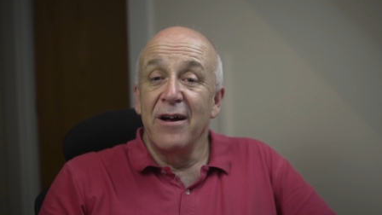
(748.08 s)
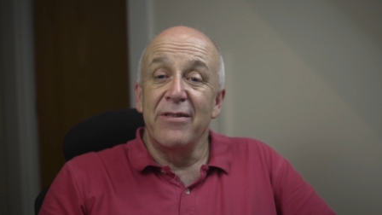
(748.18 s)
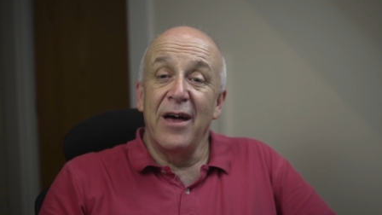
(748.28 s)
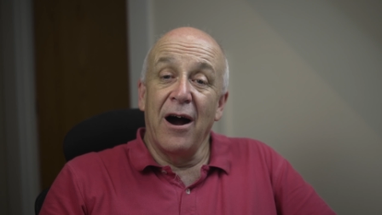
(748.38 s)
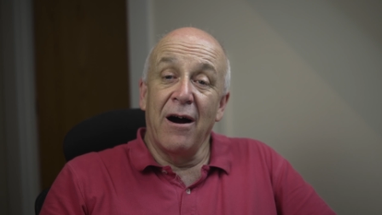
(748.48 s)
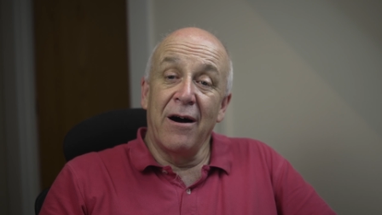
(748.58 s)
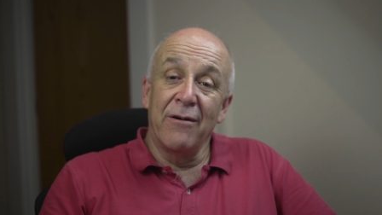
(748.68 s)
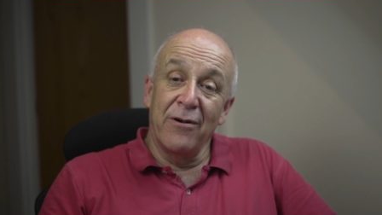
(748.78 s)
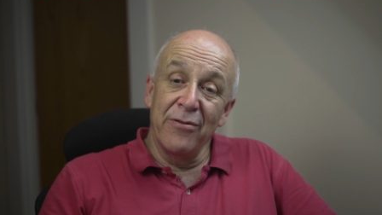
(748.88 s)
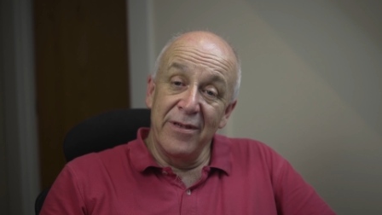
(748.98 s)
There
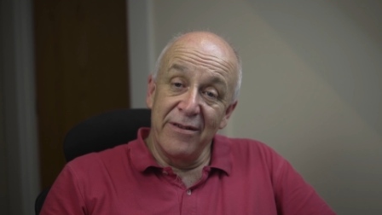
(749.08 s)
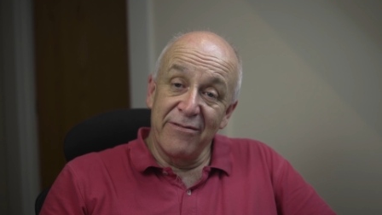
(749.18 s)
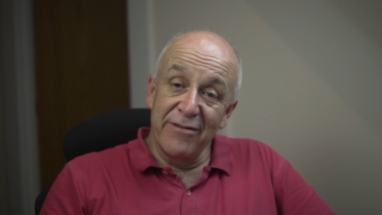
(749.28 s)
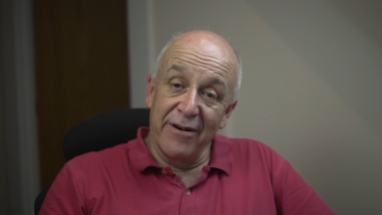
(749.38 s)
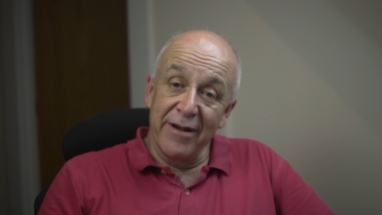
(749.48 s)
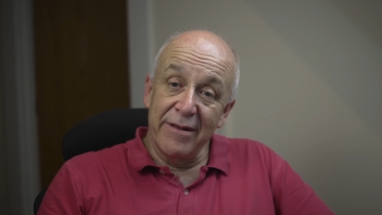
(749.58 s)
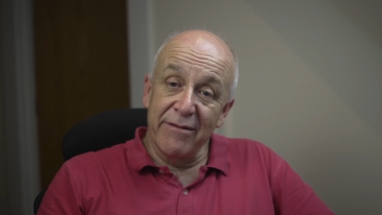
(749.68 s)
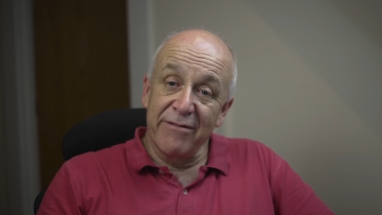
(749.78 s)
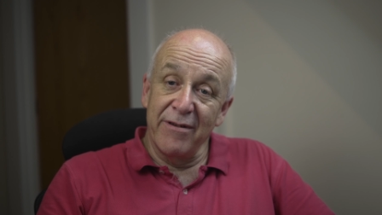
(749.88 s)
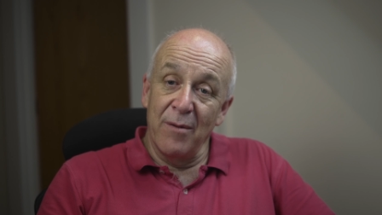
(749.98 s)
are on this site
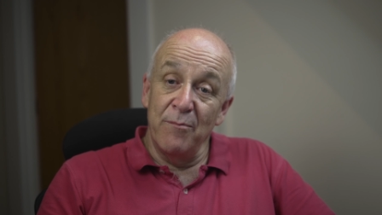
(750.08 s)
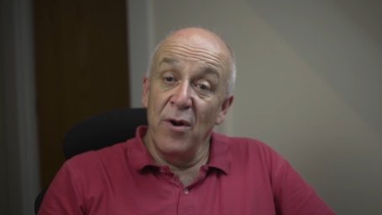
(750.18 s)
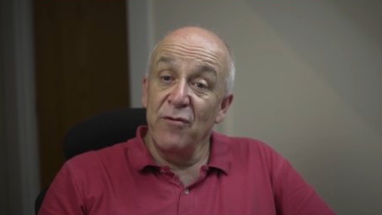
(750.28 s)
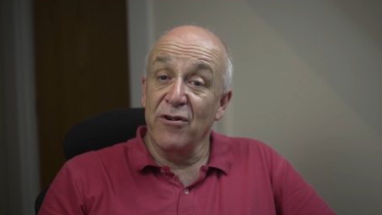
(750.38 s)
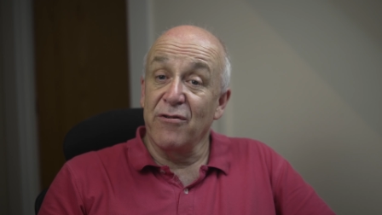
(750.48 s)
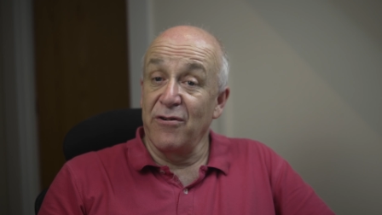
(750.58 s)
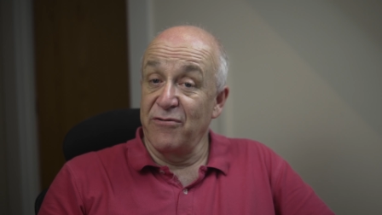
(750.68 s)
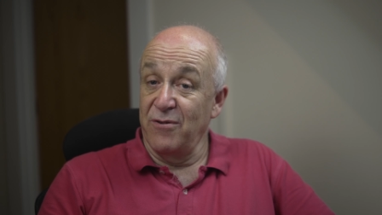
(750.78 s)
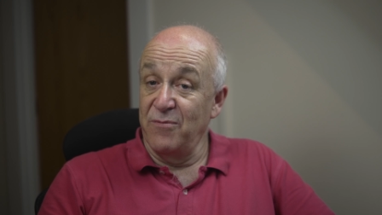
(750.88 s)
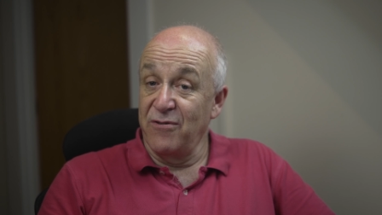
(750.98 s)
some motocross
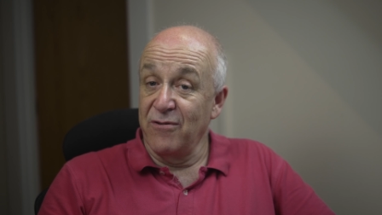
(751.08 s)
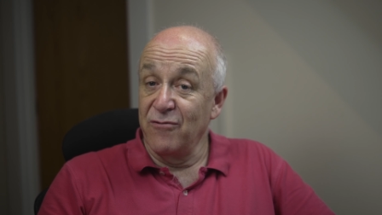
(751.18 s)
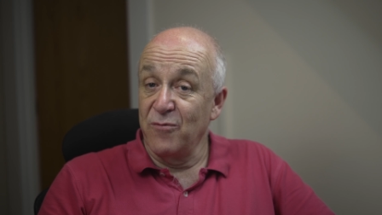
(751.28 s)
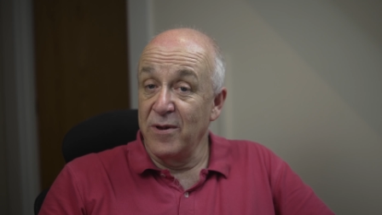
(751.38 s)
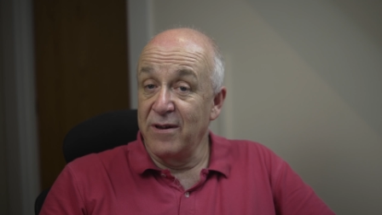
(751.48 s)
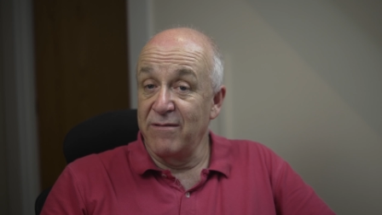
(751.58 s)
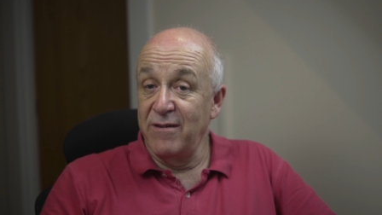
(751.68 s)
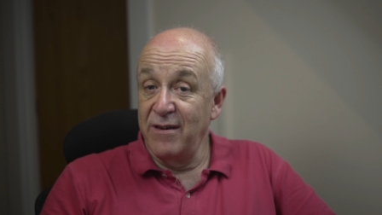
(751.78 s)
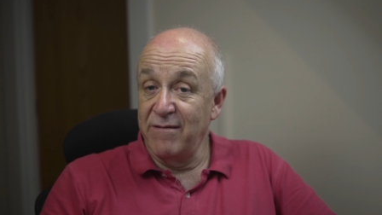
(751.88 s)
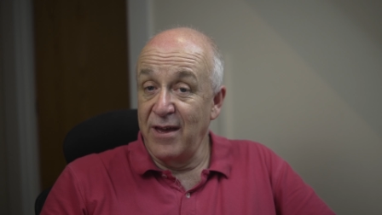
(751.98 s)
obstacles because it
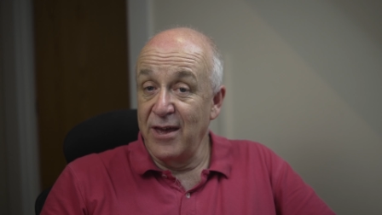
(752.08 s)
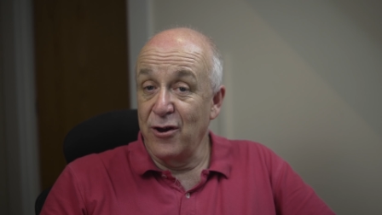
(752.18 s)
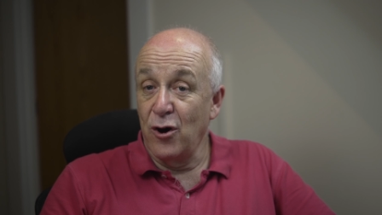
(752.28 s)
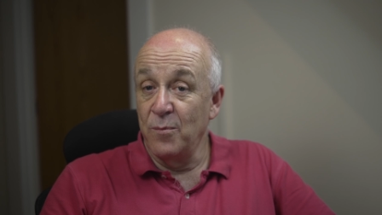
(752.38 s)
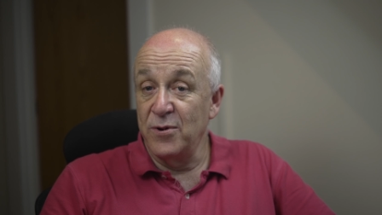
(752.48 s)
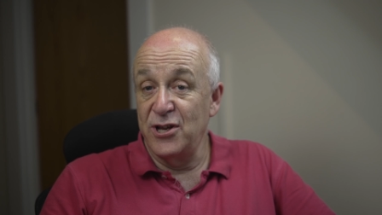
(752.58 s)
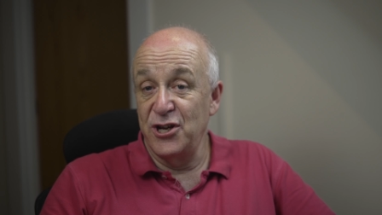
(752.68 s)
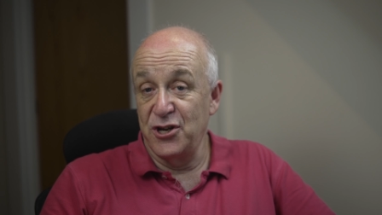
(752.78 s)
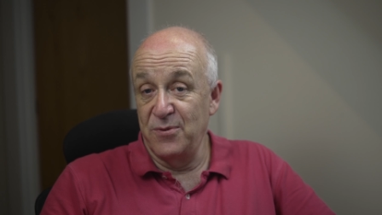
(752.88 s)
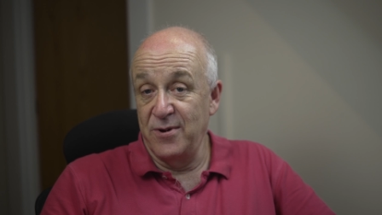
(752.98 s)
is a
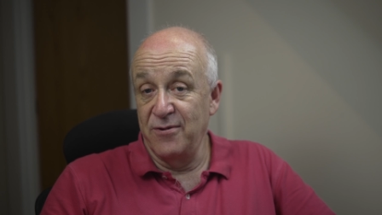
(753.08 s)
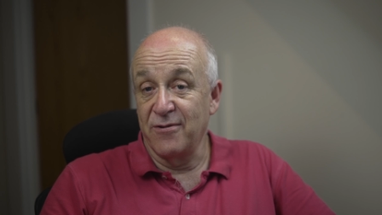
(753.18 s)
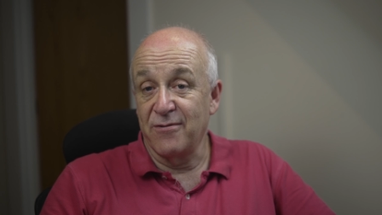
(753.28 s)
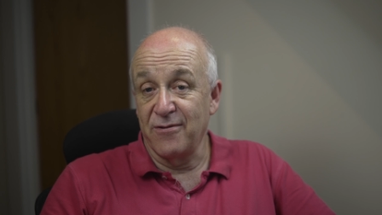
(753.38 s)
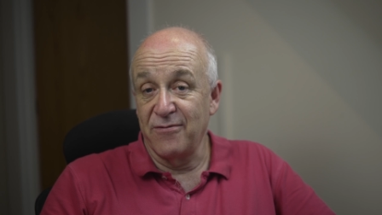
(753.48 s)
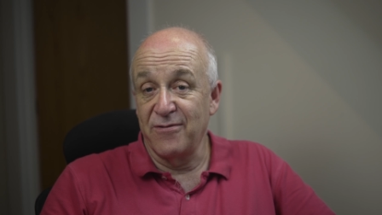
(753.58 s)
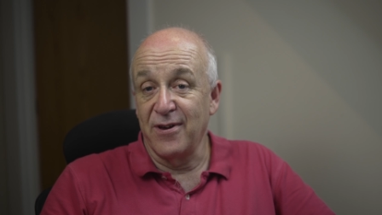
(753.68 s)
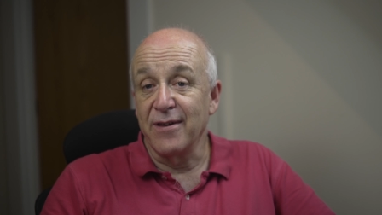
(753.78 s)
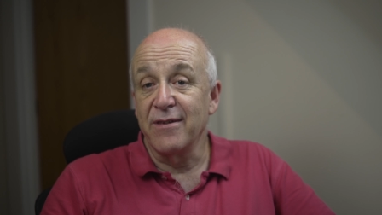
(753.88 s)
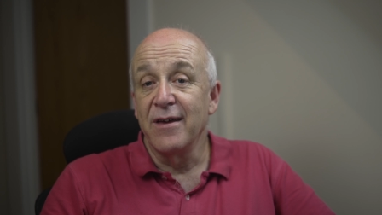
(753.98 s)
competition motocross
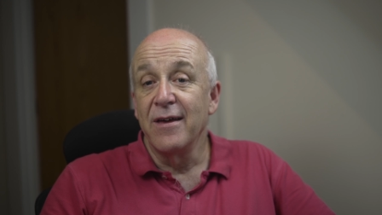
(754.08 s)
site.